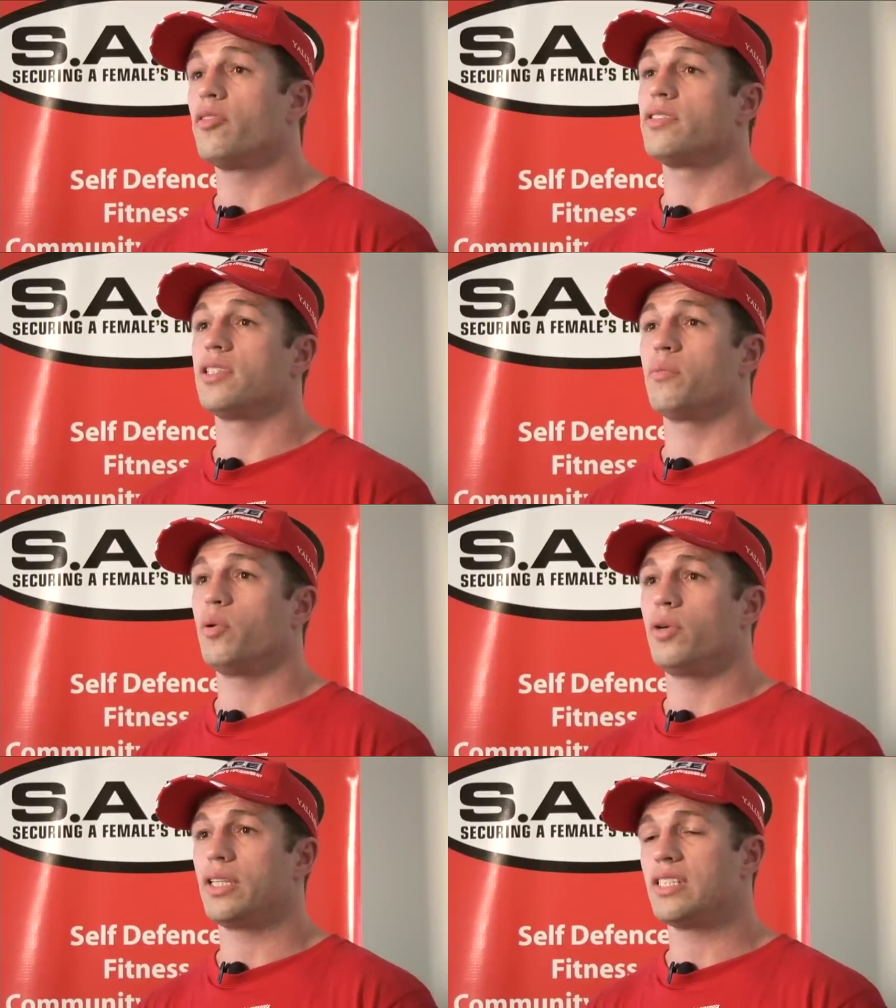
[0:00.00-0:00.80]
proof is in
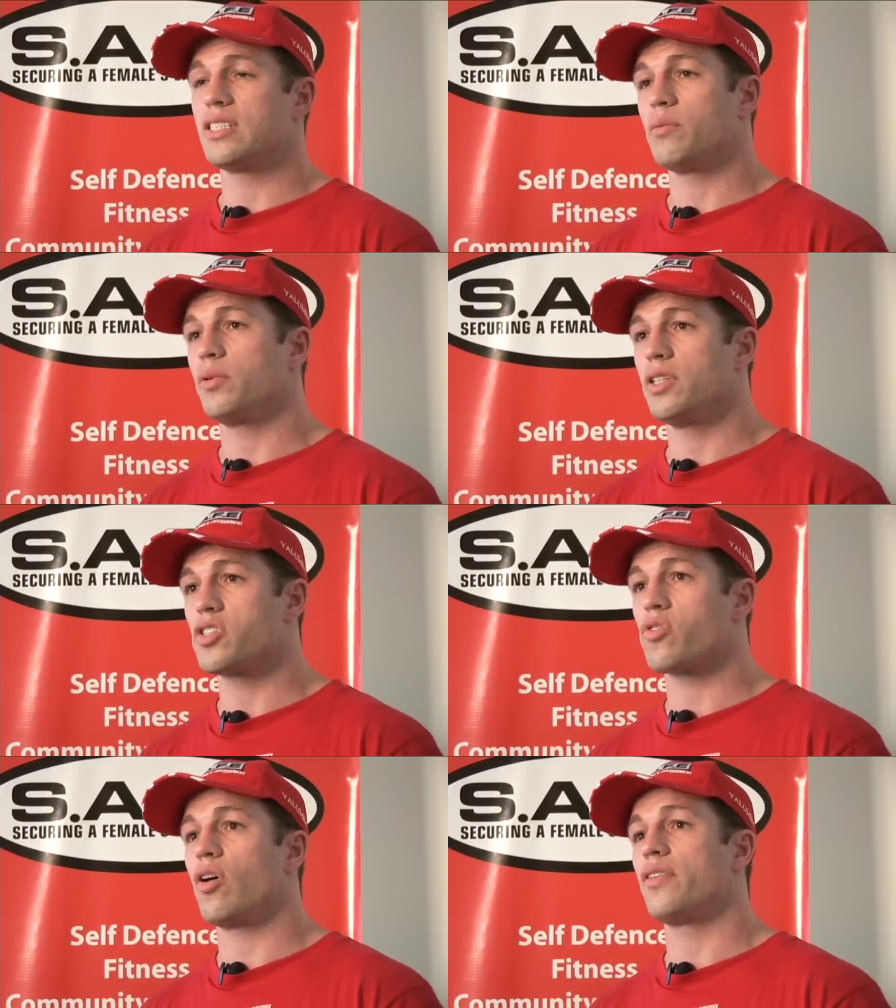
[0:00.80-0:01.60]
the pudding.
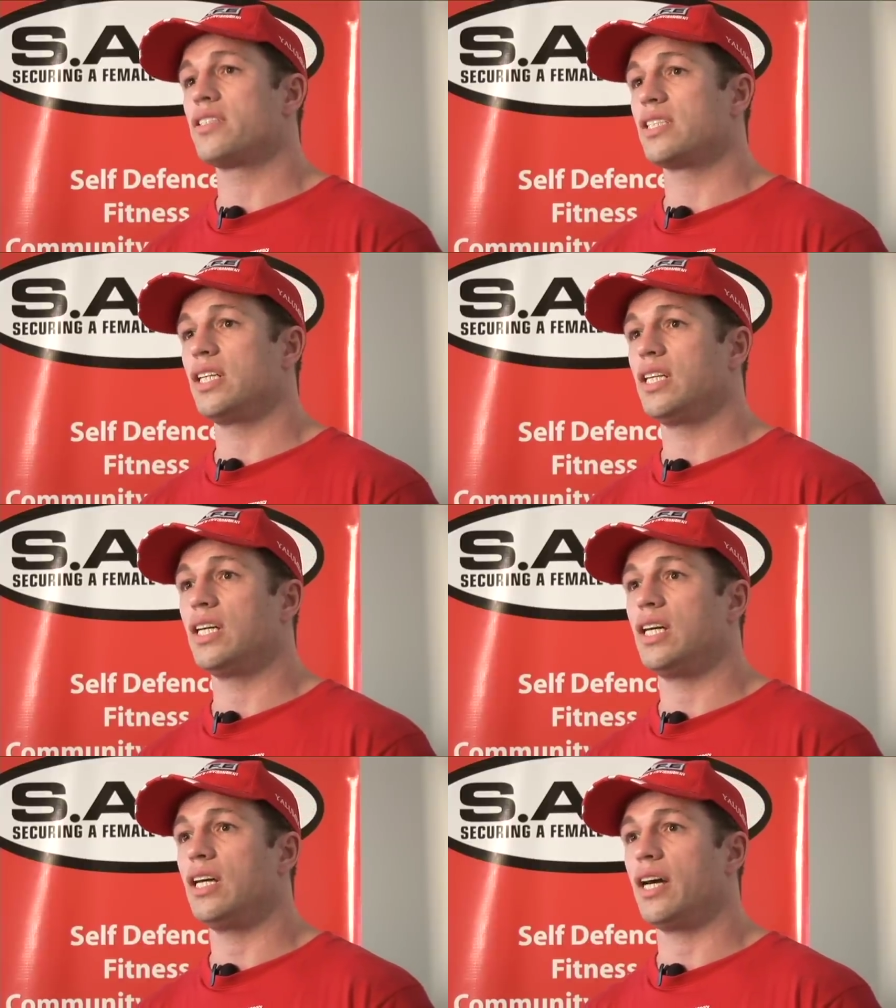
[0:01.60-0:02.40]
You try the
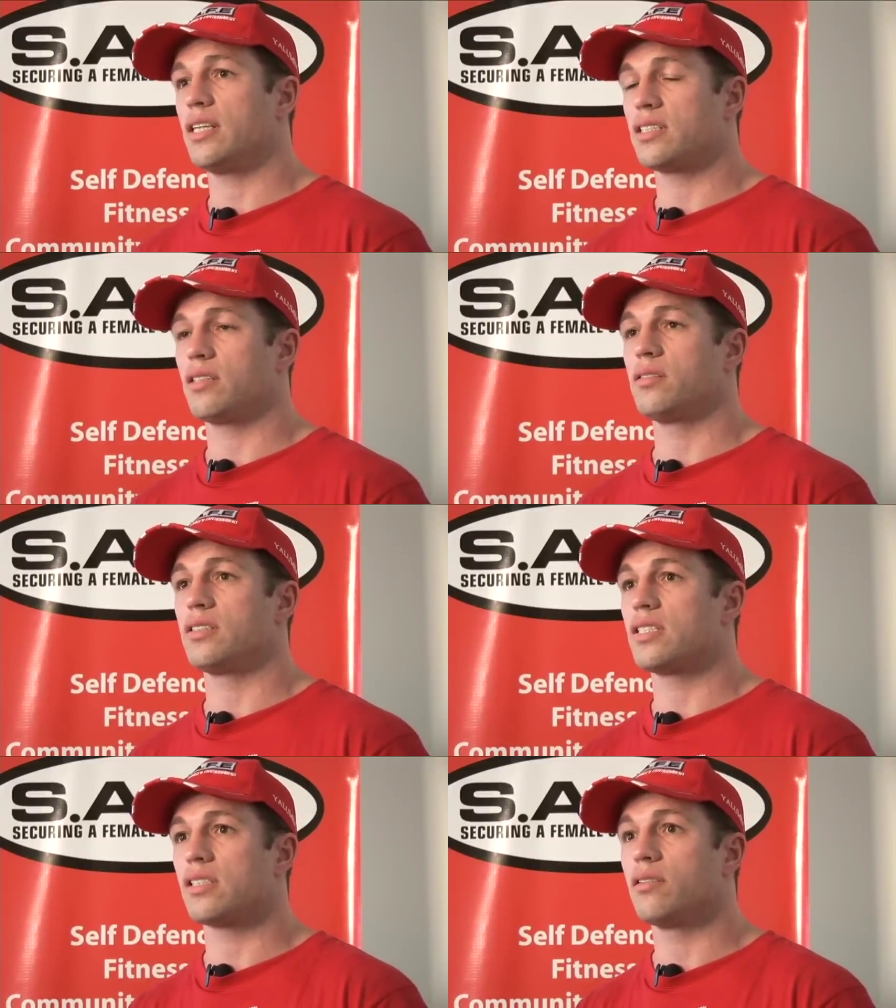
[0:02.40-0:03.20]
CD and it
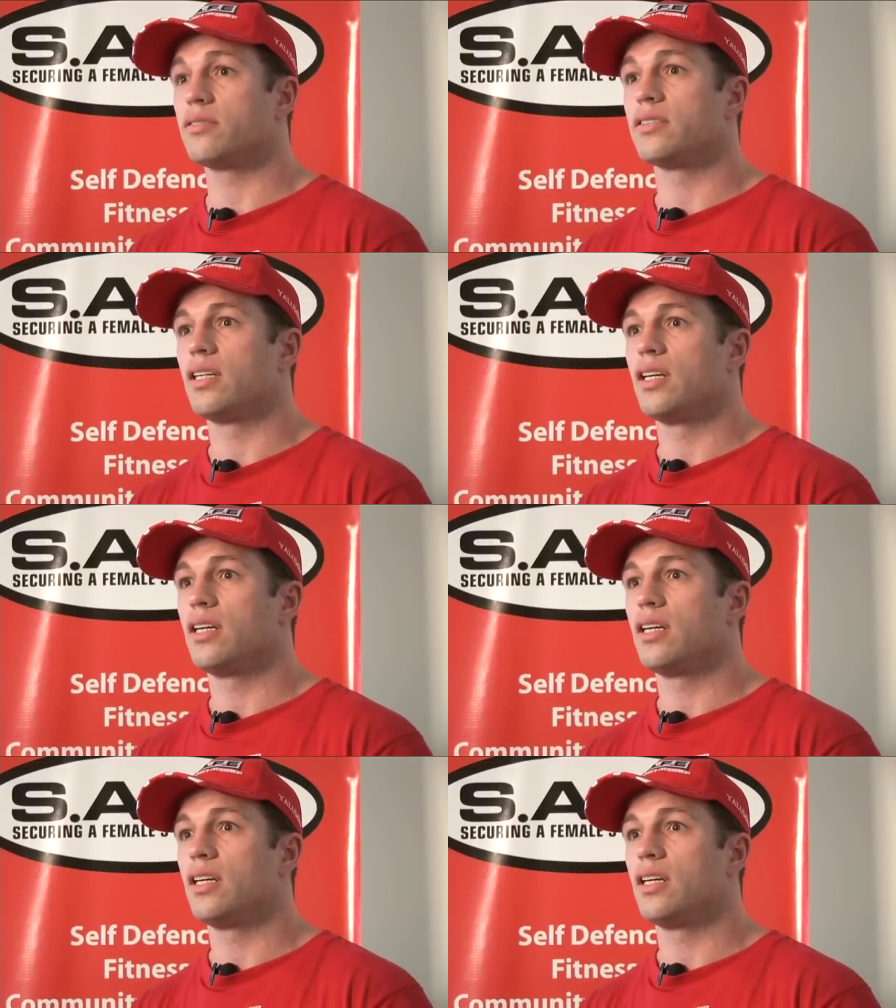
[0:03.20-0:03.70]
sells itself.